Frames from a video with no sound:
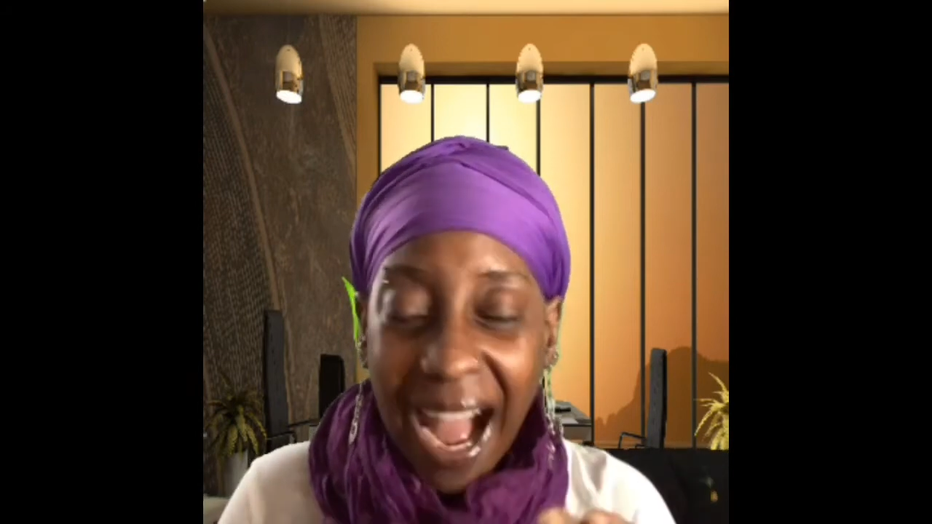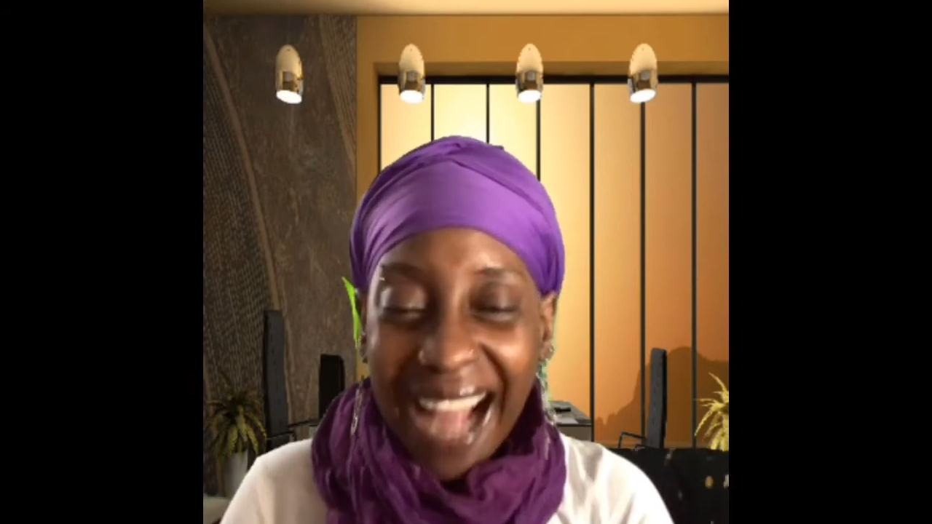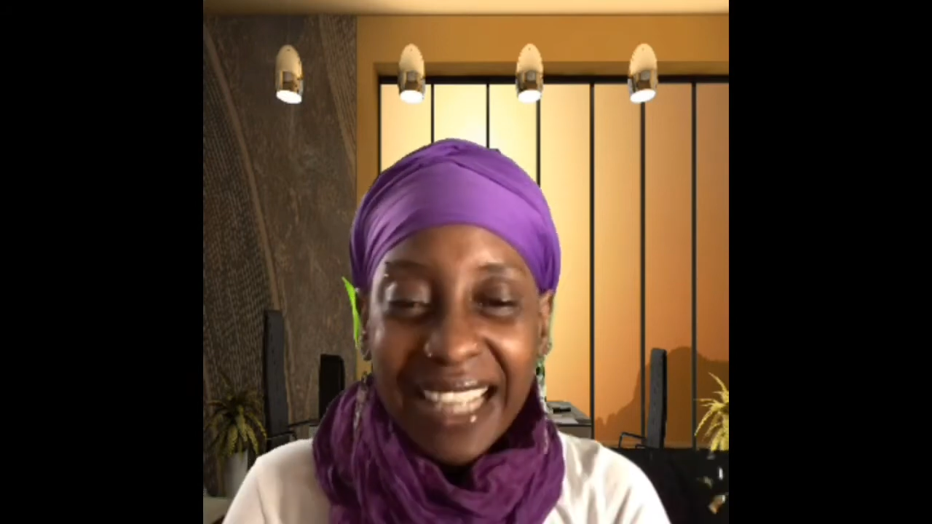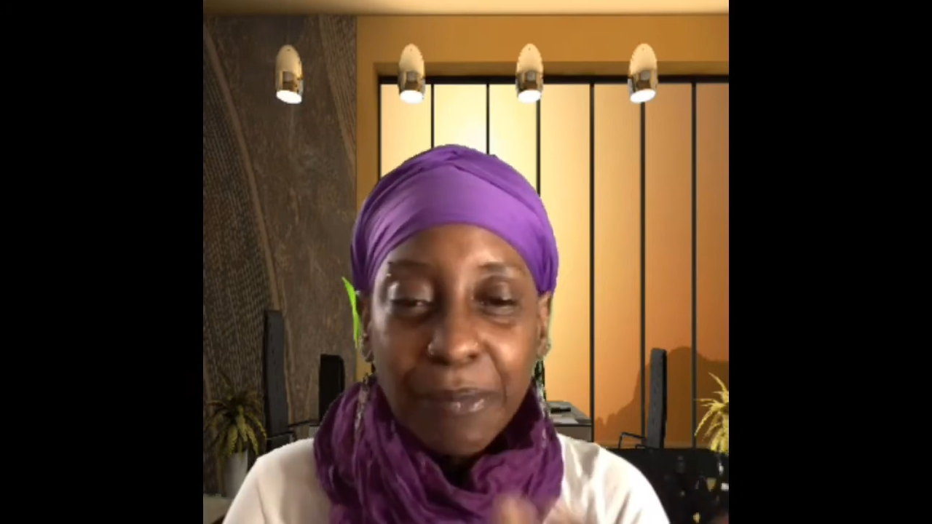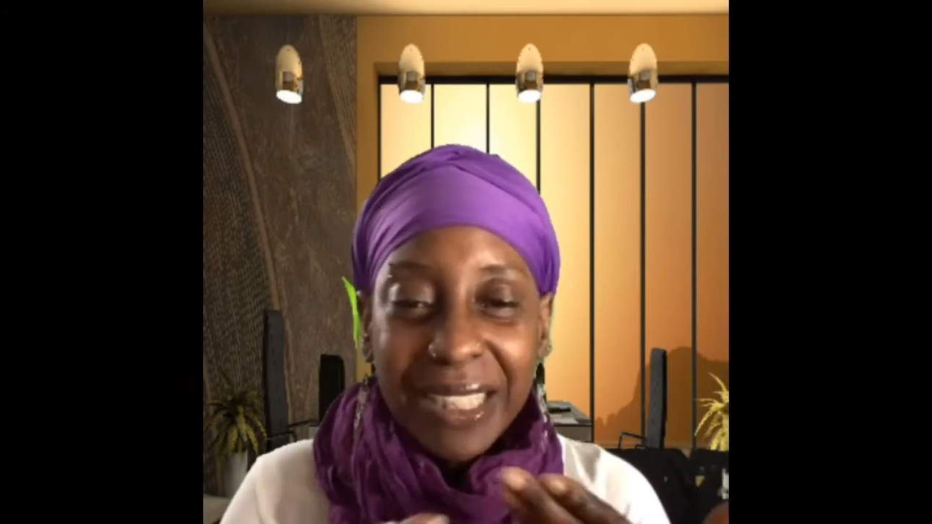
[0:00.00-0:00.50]

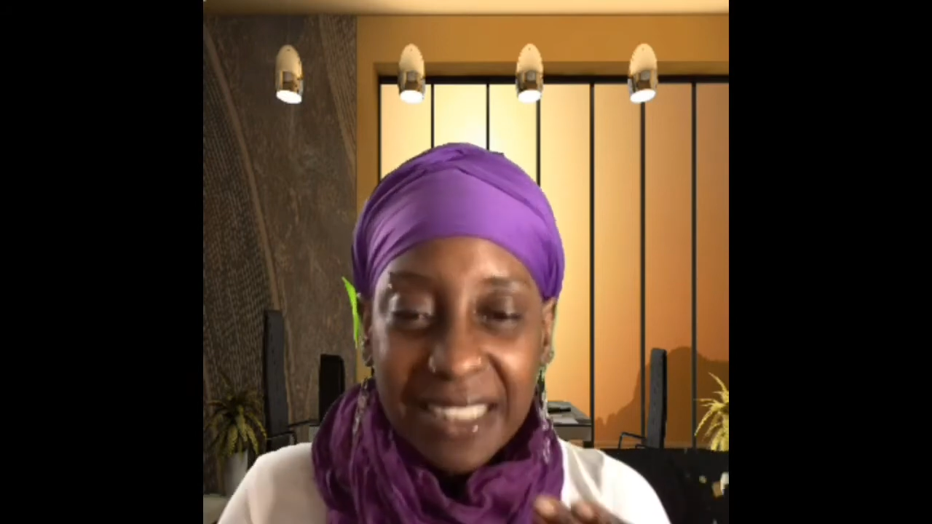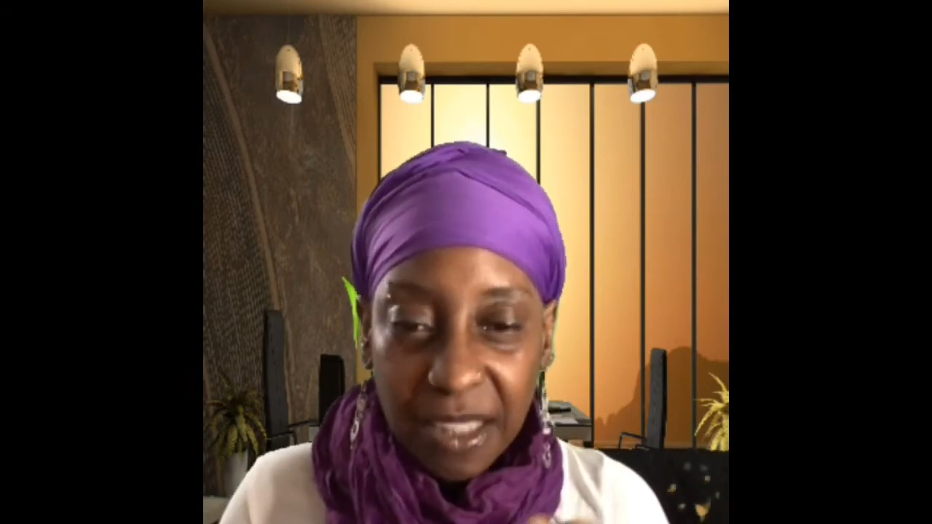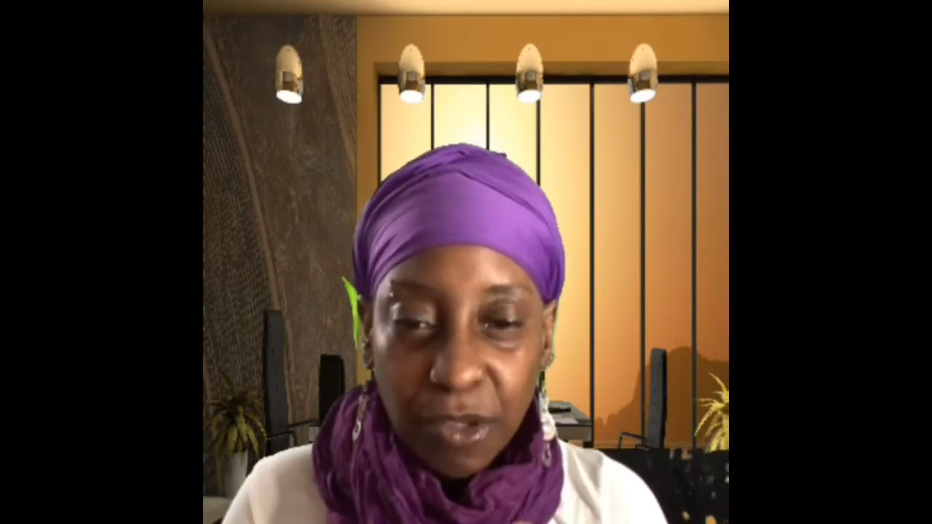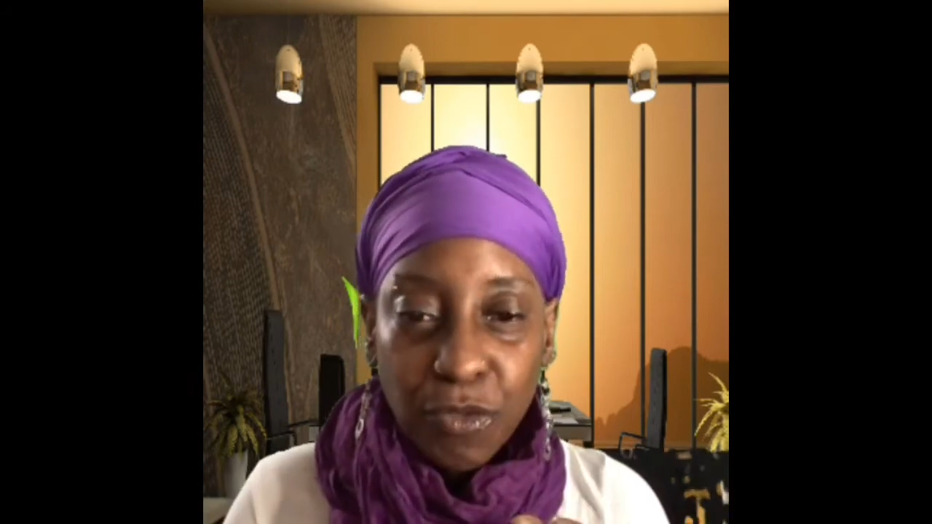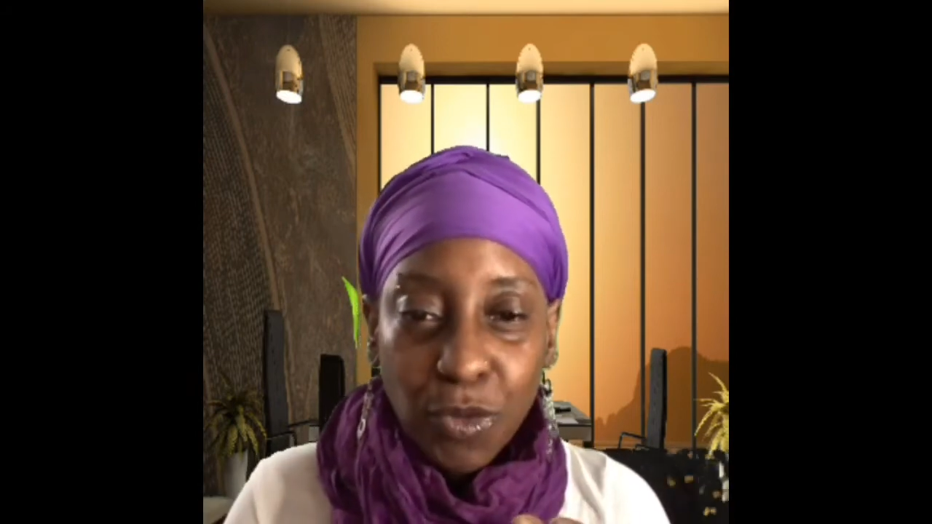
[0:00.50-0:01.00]
I
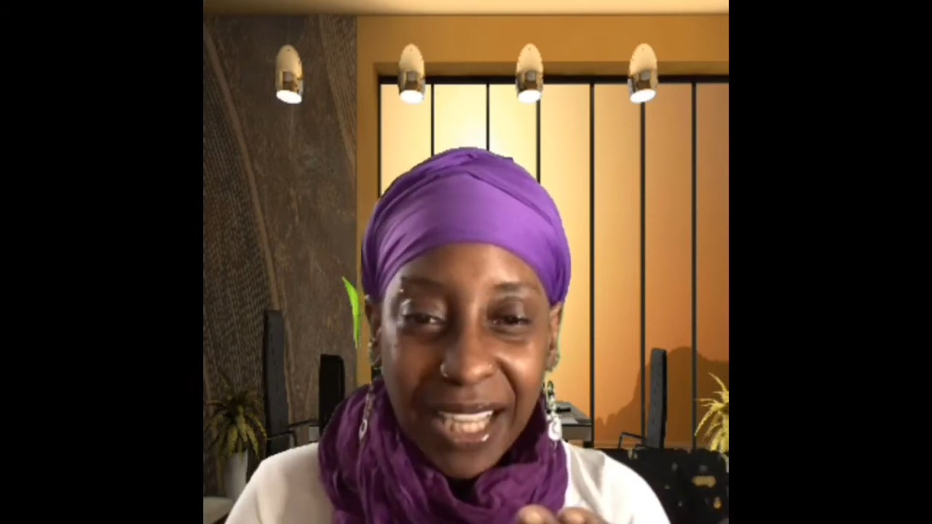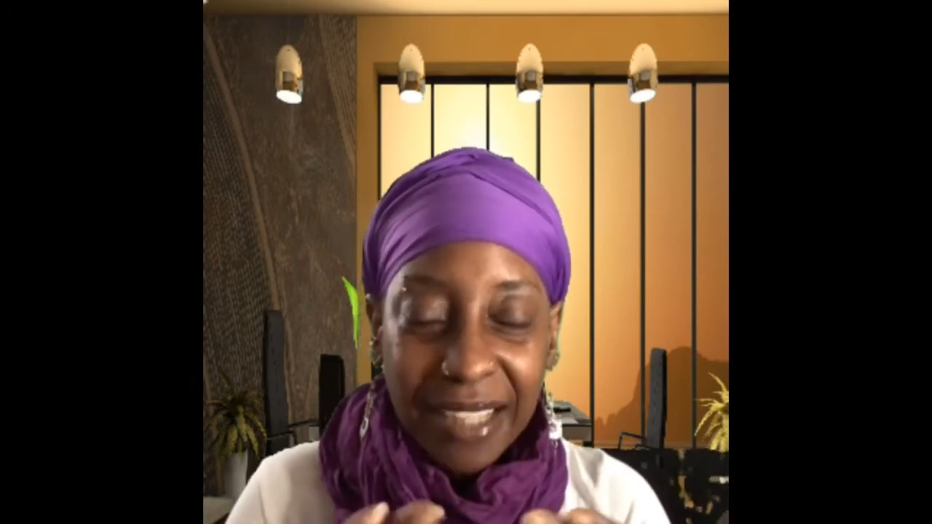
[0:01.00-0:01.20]
myself would